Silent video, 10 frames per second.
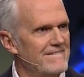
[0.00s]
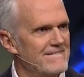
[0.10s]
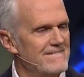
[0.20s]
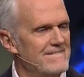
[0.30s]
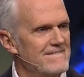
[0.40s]

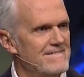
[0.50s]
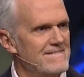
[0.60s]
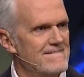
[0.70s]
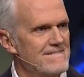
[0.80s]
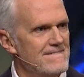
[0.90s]

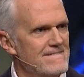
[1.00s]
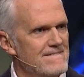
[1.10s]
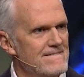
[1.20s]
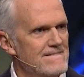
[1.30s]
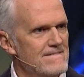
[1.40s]

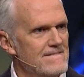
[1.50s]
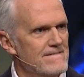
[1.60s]
Nothing is said.